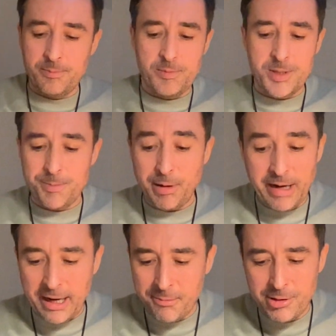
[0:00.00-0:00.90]

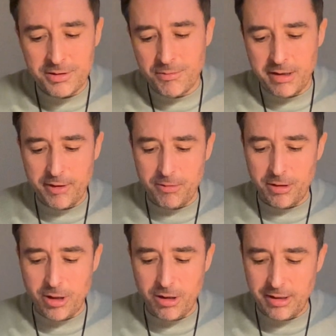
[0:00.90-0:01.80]
spirit animals, whatever you
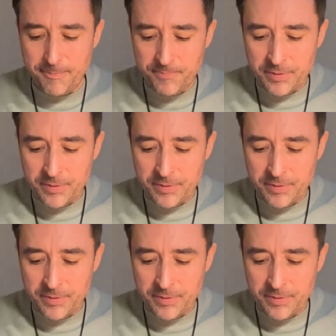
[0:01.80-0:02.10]
want to call it.